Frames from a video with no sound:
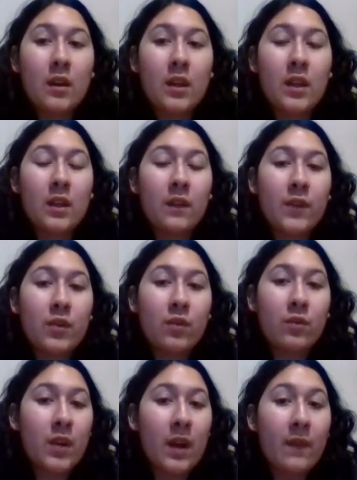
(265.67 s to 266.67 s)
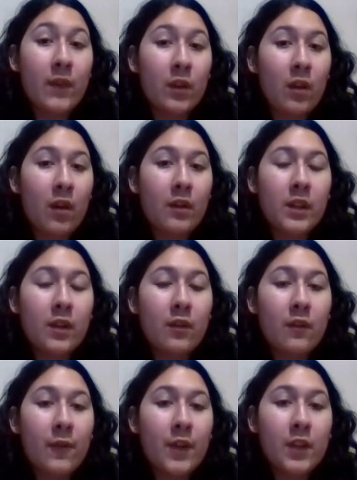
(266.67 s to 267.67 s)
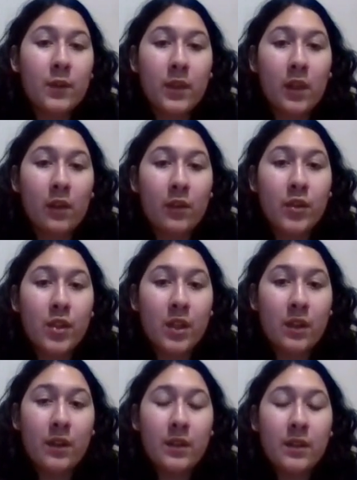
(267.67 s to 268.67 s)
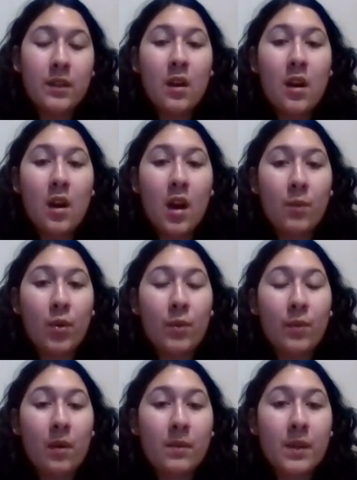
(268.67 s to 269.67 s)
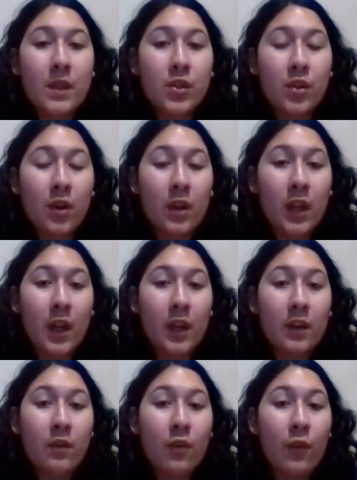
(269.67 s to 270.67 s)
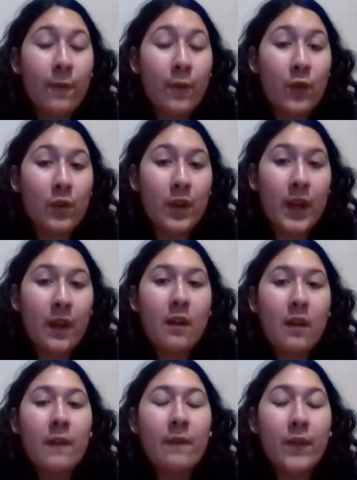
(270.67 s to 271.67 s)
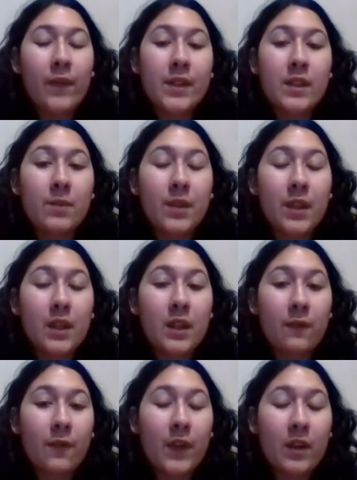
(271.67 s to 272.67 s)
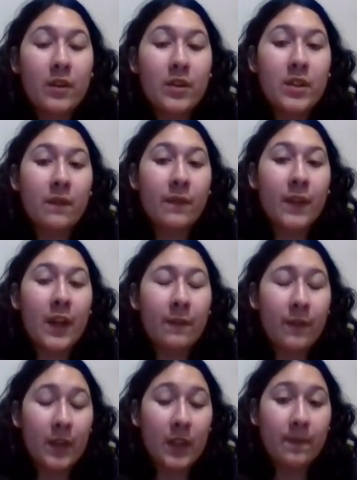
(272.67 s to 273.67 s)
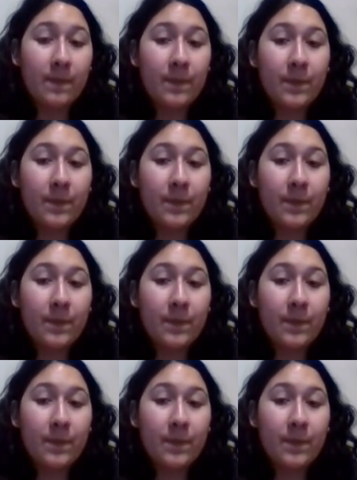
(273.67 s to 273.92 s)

The individual would have a long, narrow face with large ears, a more prominent jawline or forehead, flexibility in fingers, and flat feet.